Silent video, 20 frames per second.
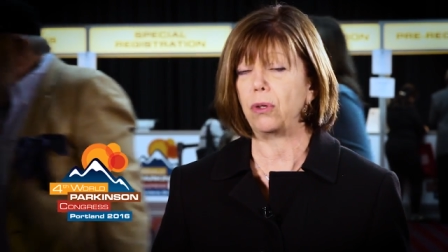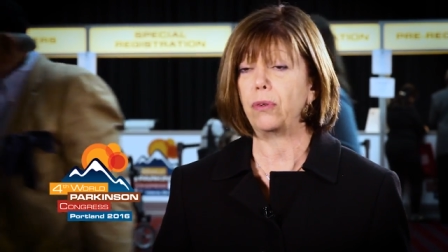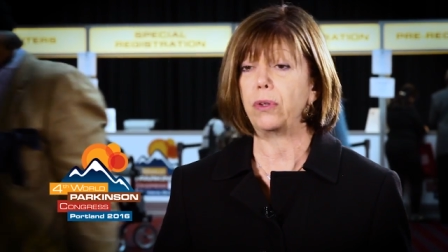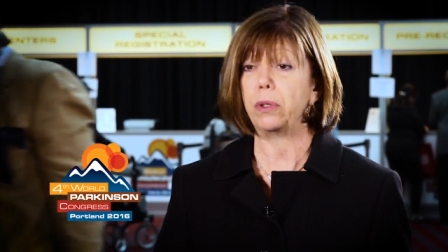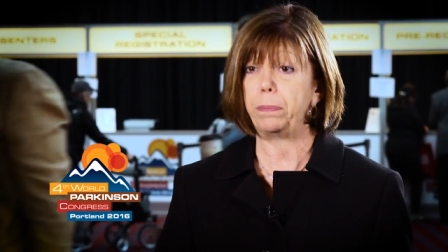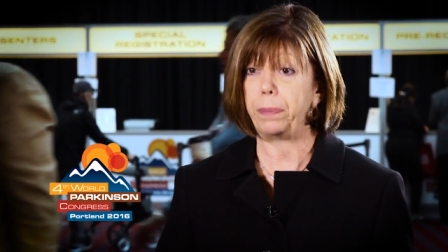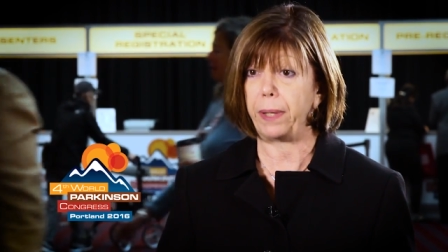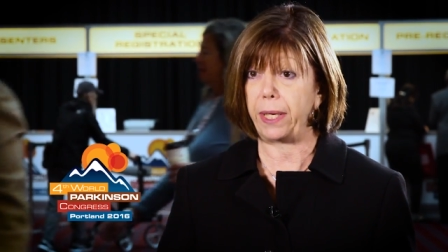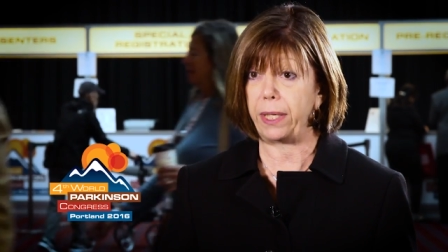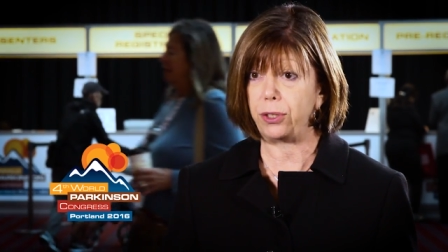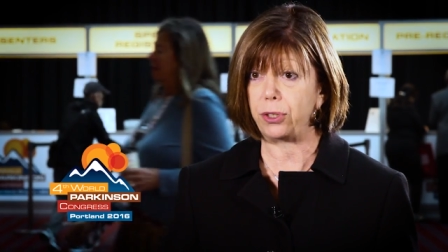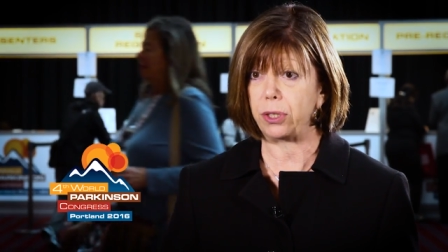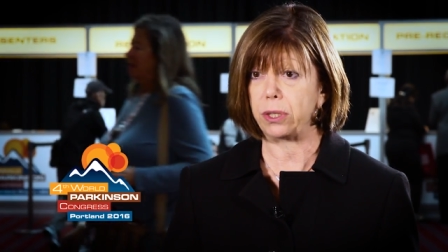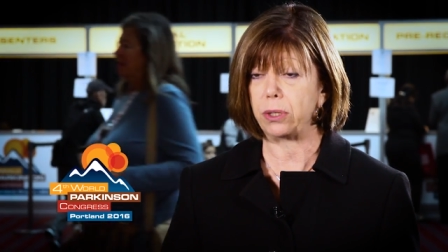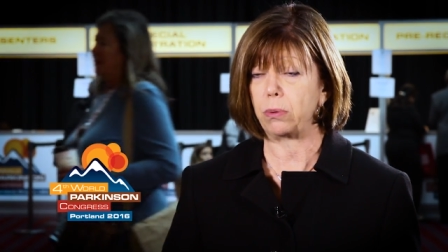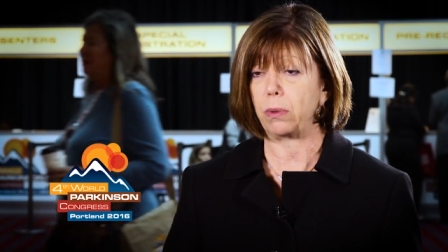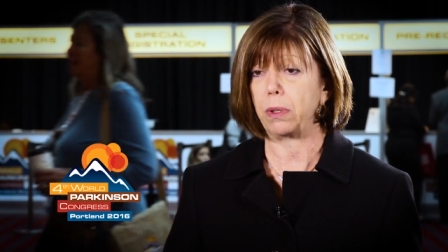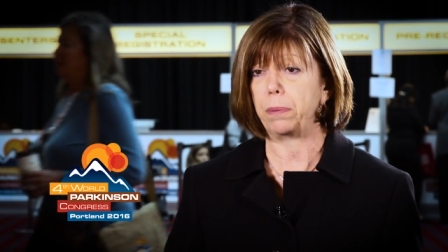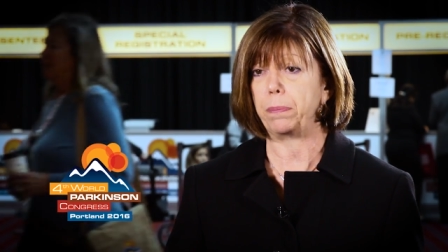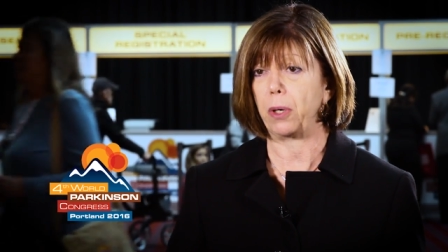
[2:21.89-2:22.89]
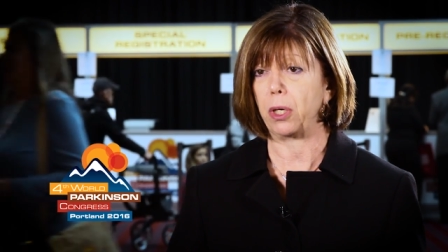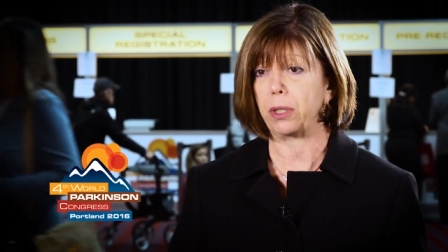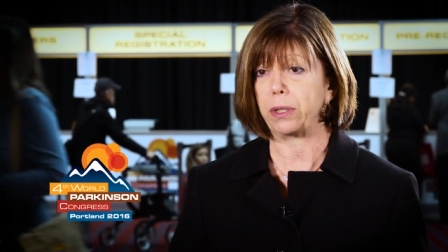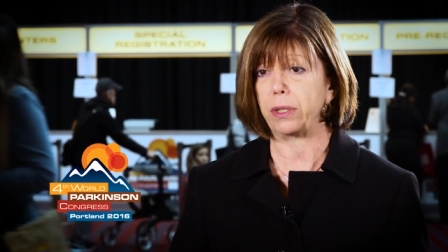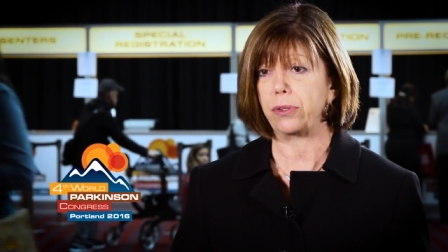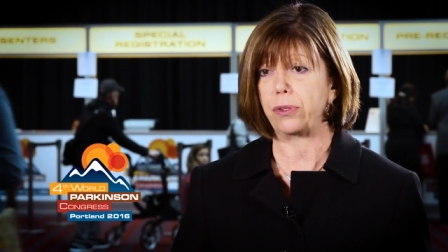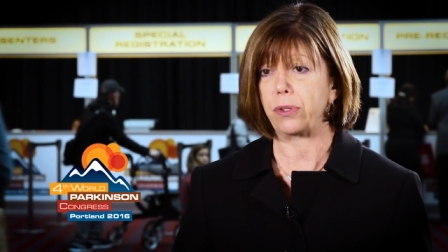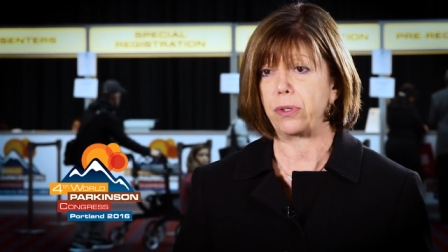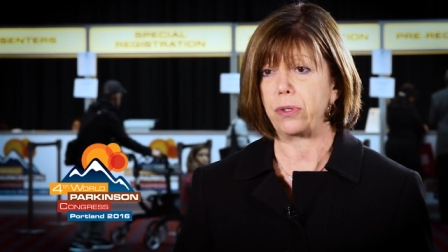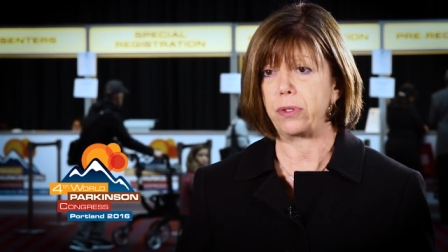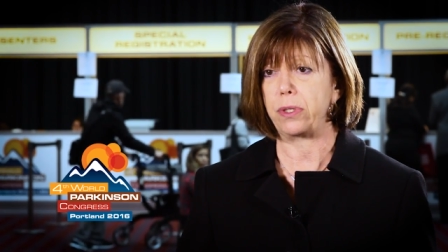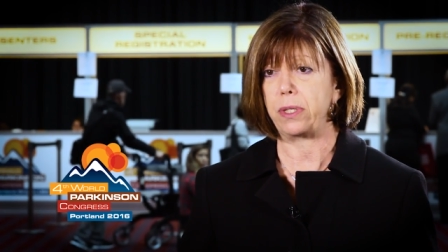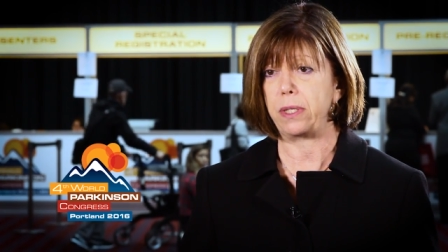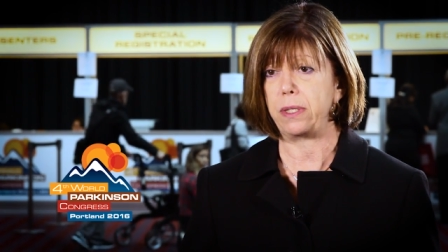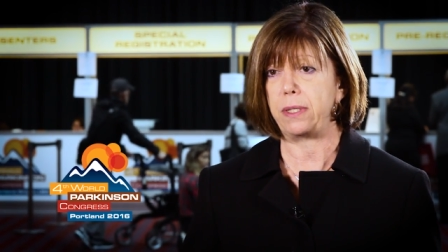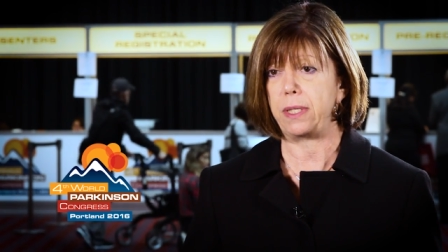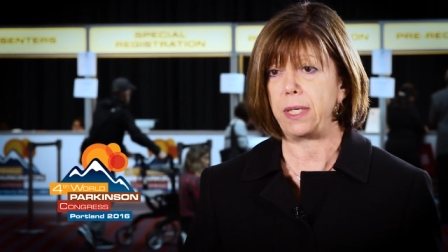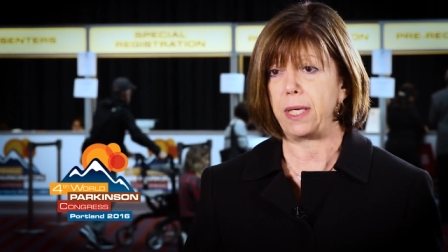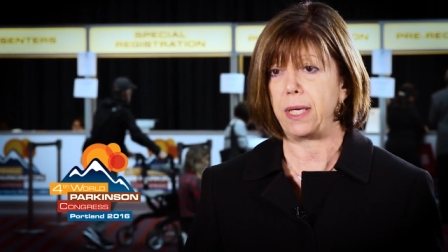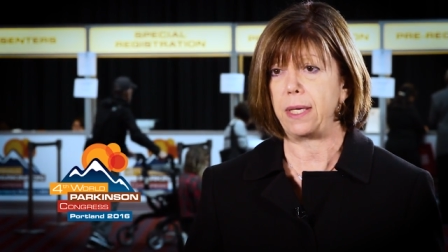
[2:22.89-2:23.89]
of the patients with Parkinson's
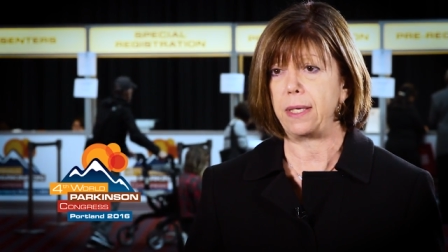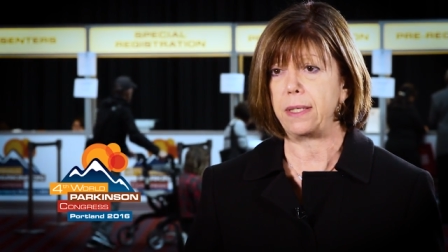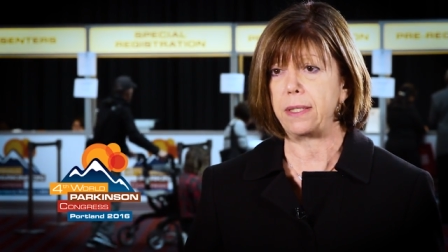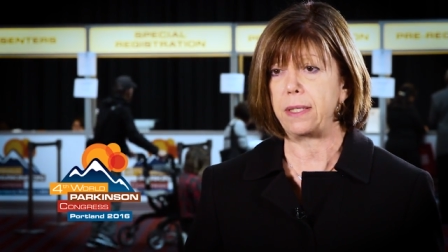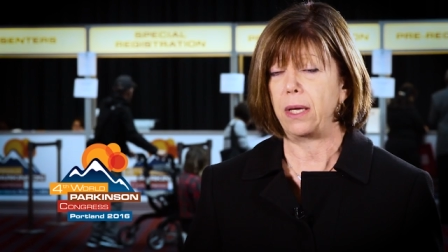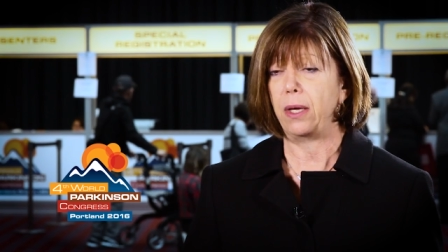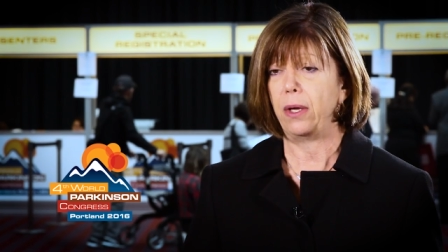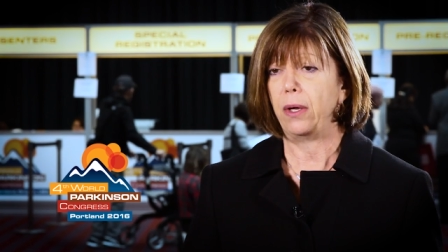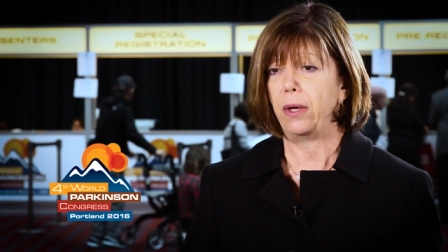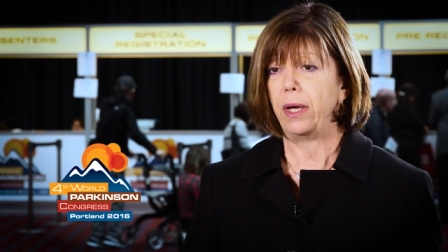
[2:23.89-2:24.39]
disease,